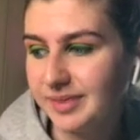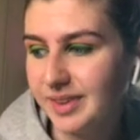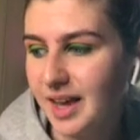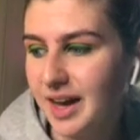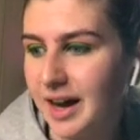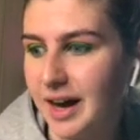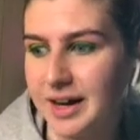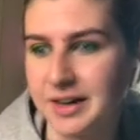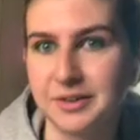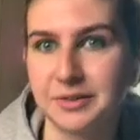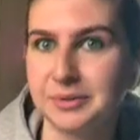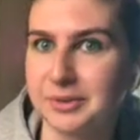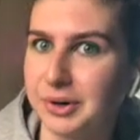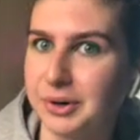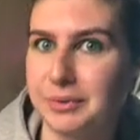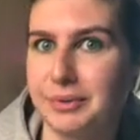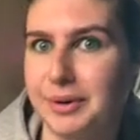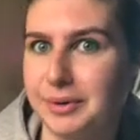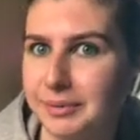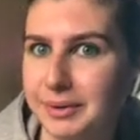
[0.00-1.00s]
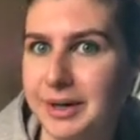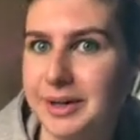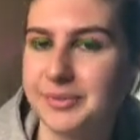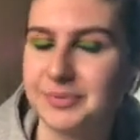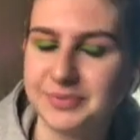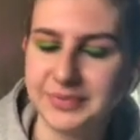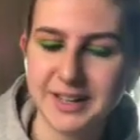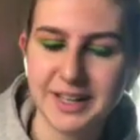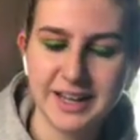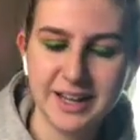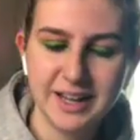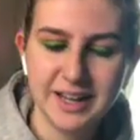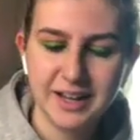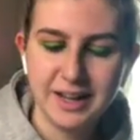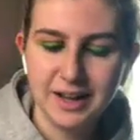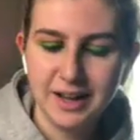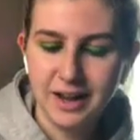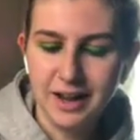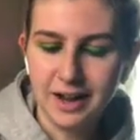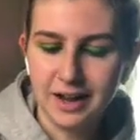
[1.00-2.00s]
I don't know what will.
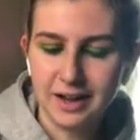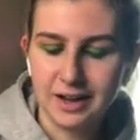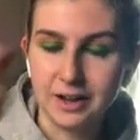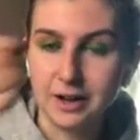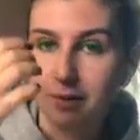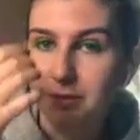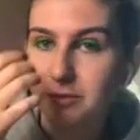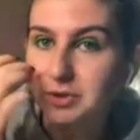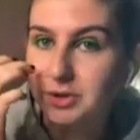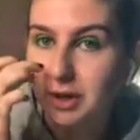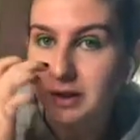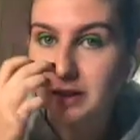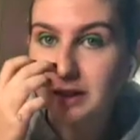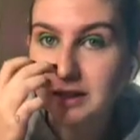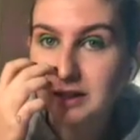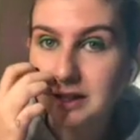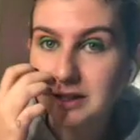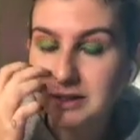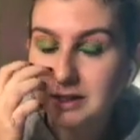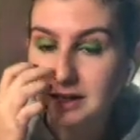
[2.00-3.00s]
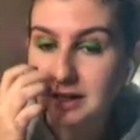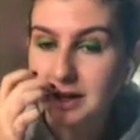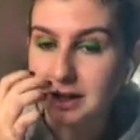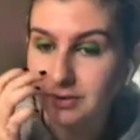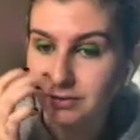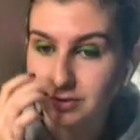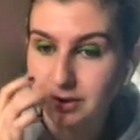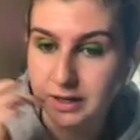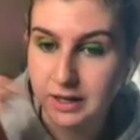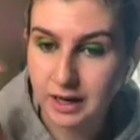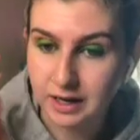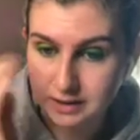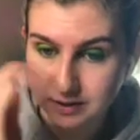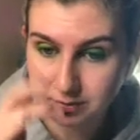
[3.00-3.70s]
So I think that's like it for the eyes.